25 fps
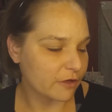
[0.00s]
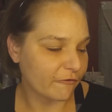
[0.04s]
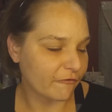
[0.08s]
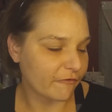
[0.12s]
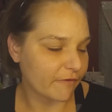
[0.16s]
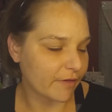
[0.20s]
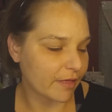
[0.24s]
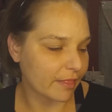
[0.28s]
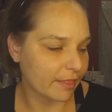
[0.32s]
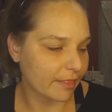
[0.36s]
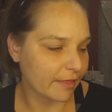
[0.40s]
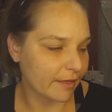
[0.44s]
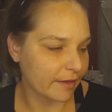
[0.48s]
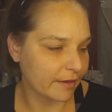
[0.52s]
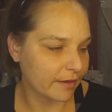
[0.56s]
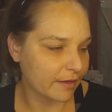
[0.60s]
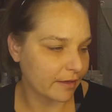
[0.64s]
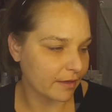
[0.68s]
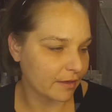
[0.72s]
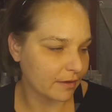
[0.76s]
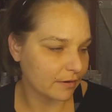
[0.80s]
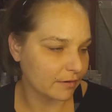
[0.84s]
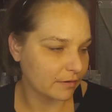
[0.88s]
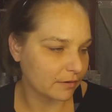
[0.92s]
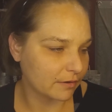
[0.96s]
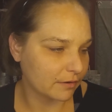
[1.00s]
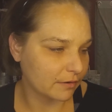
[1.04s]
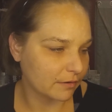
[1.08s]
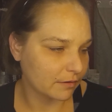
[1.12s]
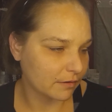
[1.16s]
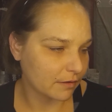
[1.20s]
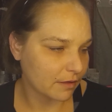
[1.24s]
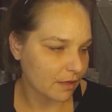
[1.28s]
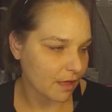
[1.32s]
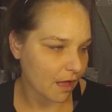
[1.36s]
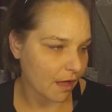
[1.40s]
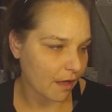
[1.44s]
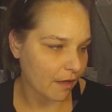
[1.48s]
if I like it.
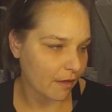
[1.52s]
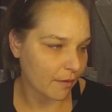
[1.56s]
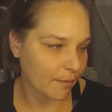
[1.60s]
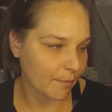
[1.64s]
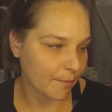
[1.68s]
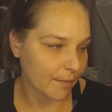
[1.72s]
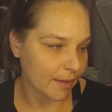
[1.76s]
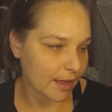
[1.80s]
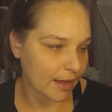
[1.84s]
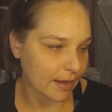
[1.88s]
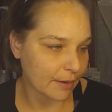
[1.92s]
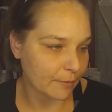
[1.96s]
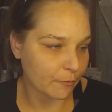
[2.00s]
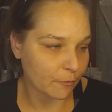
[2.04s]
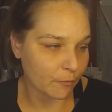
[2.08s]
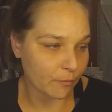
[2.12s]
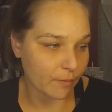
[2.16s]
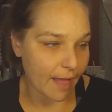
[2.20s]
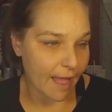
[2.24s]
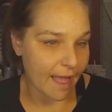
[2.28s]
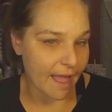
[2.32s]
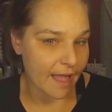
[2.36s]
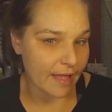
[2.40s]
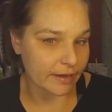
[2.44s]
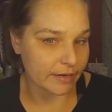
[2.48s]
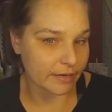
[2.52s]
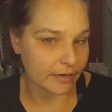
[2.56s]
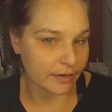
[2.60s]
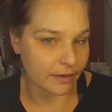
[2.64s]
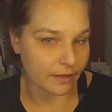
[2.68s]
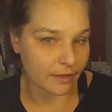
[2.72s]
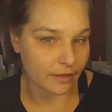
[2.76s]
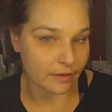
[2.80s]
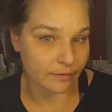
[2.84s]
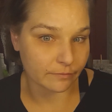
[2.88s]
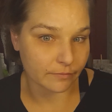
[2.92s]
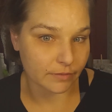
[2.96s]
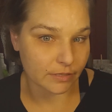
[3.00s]
I will add
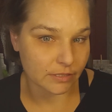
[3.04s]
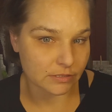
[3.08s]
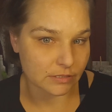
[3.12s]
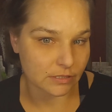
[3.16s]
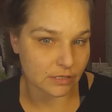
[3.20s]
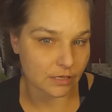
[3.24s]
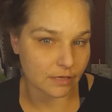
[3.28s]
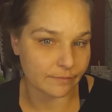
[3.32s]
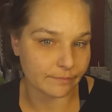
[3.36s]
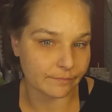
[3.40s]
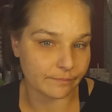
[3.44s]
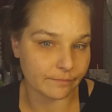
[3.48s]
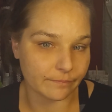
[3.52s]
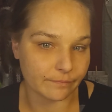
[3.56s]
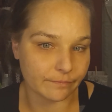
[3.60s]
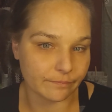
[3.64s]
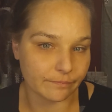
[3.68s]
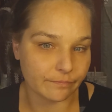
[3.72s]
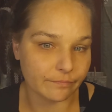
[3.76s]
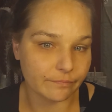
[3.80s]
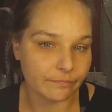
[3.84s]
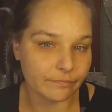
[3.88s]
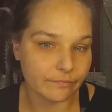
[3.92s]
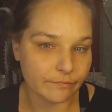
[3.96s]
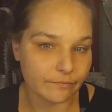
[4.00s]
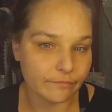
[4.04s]
it in because I'm